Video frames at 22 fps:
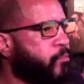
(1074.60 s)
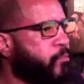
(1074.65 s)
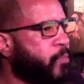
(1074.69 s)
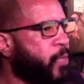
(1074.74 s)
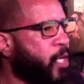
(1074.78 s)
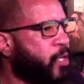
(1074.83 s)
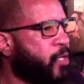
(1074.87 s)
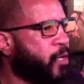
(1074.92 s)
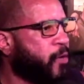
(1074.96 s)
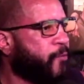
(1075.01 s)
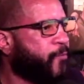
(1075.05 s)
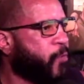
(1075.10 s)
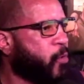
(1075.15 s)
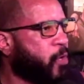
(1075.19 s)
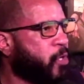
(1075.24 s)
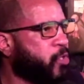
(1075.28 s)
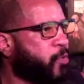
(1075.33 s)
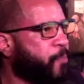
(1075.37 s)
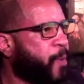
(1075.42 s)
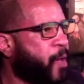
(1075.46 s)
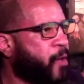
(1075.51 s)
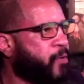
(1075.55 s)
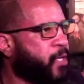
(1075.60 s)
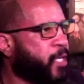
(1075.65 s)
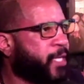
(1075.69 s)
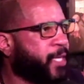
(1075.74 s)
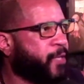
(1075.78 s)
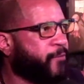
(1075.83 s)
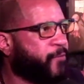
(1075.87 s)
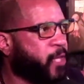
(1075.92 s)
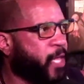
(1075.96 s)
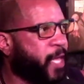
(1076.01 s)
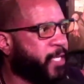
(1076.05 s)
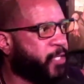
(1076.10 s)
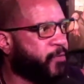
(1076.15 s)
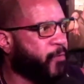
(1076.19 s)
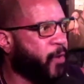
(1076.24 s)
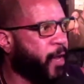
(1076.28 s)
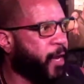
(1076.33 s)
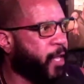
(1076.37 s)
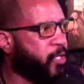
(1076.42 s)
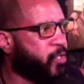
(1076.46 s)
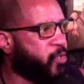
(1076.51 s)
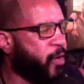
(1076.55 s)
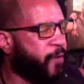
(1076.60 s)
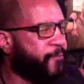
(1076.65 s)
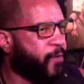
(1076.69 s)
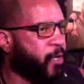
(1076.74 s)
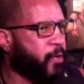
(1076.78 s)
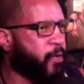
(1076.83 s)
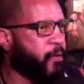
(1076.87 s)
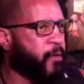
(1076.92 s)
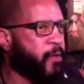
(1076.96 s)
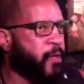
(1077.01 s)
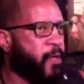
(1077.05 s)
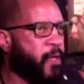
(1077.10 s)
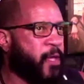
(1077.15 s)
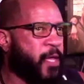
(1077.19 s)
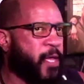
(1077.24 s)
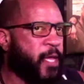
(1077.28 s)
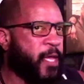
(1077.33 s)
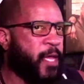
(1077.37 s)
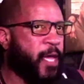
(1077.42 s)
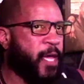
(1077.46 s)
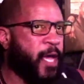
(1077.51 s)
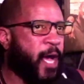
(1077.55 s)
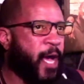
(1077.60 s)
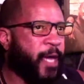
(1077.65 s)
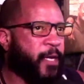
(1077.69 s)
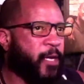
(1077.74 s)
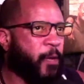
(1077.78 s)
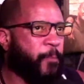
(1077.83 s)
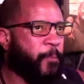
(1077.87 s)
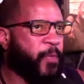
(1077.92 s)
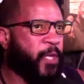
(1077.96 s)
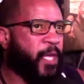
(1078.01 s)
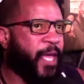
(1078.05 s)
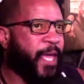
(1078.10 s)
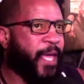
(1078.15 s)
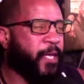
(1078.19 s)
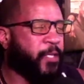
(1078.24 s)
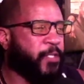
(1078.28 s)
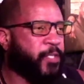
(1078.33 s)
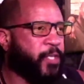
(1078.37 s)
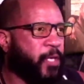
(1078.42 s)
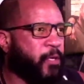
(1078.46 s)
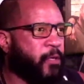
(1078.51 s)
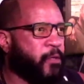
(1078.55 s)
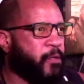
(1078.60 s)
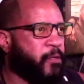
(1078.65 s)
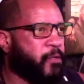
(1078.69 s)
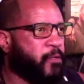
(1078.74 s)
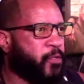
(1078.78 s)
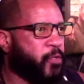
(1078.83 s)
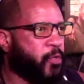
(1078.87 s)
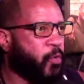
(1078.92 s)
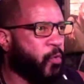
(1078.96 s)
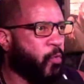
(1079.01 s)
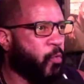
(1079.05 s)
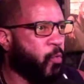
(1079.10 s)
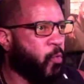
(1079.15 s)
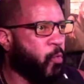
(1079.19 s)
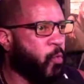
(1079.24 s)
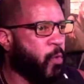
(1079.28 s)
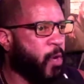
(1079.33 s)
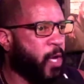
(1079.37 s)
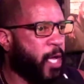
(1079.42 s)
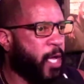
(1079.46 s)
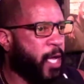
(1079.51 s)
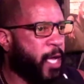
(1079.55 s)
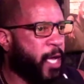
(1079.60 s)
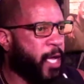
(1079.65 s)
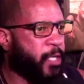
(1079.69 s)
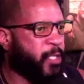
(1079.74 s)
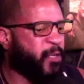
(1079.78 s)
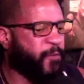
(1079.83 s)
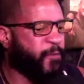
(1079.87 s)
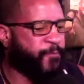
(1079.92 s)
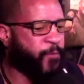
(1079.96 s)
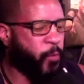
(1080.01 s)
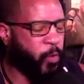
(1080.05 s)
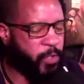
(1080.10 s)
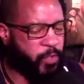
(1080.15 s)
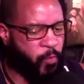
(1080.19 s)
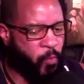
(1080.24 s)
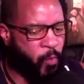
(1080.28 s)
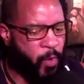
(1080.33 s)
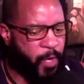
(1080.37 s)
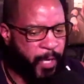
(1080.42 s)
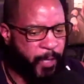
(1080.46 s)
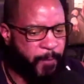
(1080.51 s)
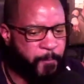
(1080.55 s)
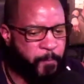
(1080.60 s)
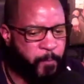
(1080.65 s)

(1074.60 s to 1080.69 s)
Did a 400-pound deadlift last Friday, so I figured I'd up the ante to 420.